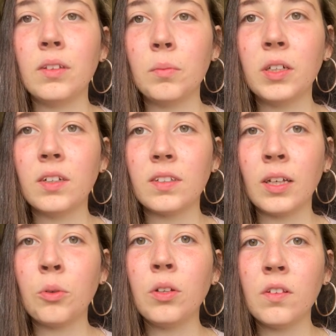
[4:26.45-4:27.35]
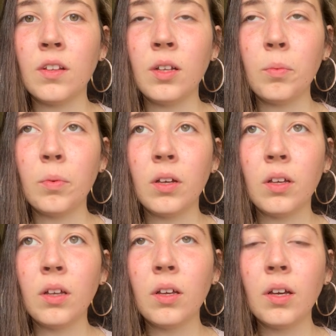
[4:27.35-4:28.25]
because I couldn't sleep,
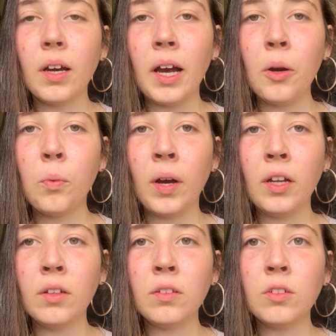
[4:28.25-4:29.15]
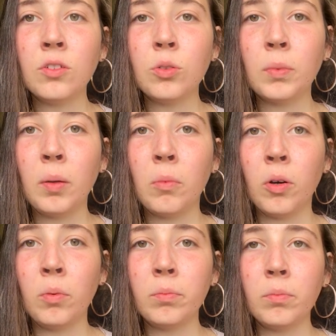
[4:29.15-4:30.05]
I went to my
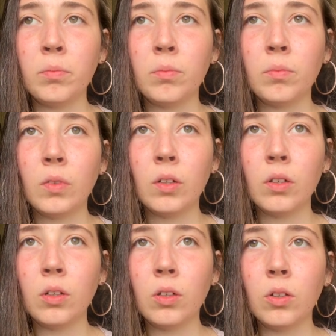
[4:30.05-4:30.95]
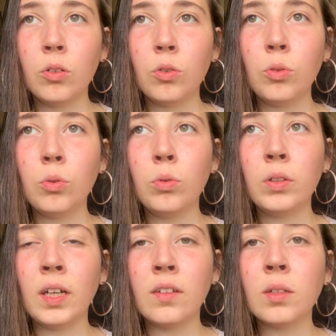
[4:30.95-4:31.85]
mom to
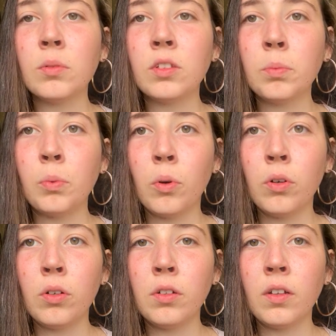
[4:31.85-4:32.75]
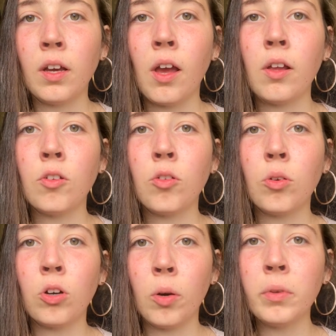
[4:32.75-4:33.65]
get some support and to
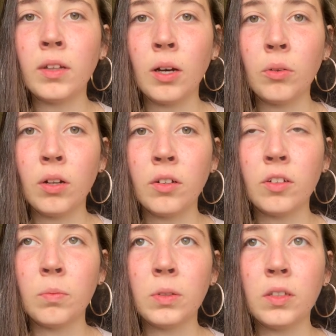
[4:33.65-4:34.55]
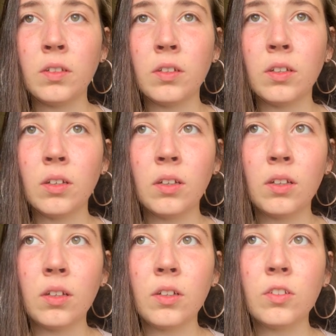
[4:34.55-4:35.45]
calm me down a little bit.
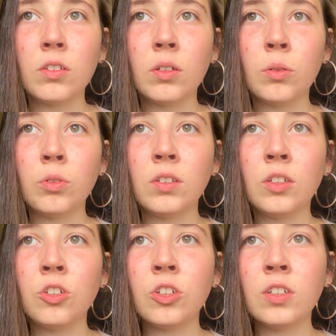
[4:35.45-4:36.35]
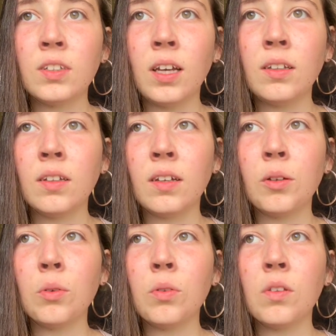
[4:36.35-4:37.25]
So she, she said that I
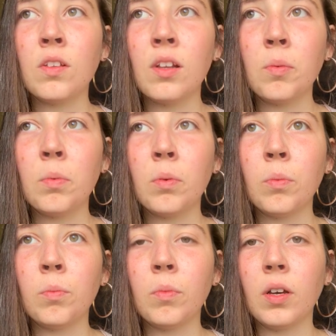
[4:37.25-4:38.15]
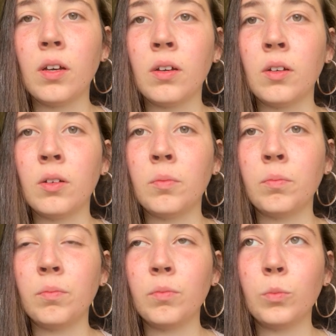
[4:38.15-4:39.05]
could sleep um,
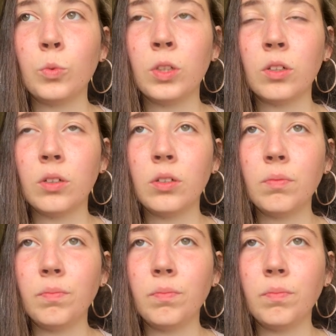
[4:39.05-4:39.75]
with her,